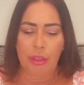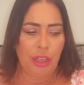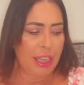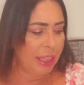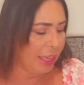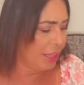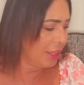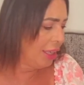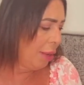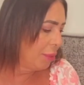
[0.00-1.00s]
I think it
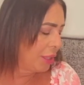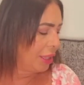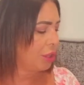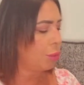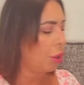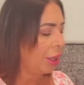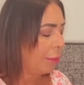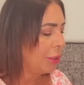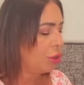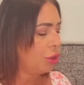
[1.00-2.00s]
is the Nemesis one.
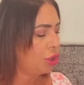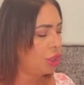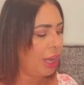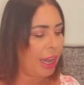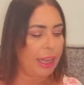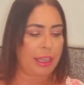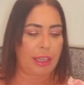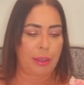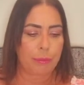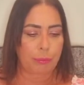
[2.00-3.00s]
Let me just
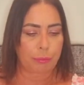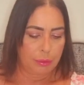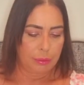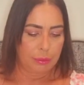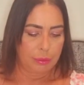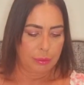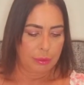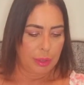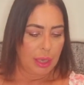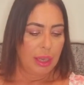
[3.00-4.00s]
check.
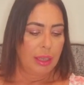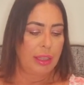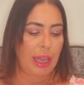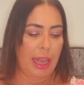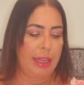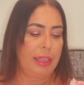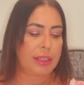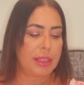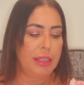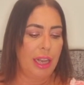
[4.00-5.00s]
Yeah,
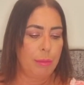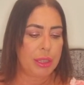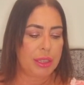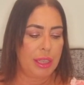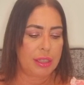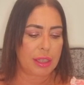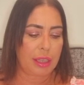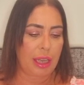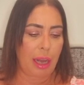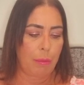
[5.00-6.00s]
it's the Nemesis
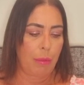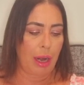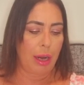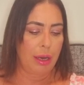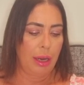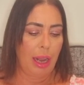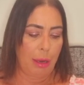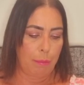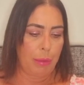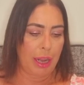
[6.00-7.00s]
camera
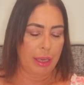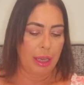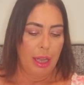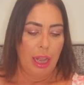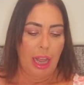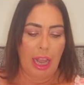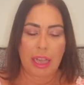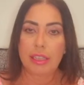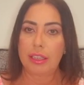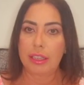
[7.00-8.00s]
handbag,
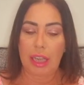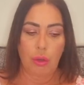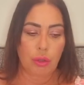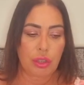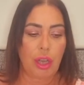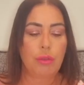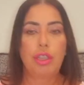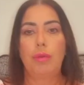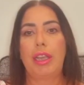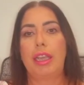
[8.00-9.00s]
and they also
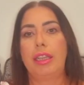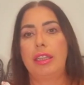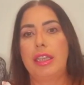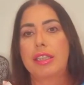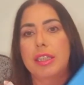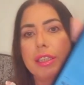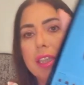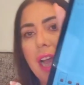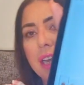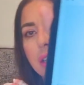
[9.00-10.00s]
do it in this
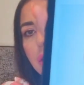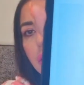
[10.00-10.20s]
tan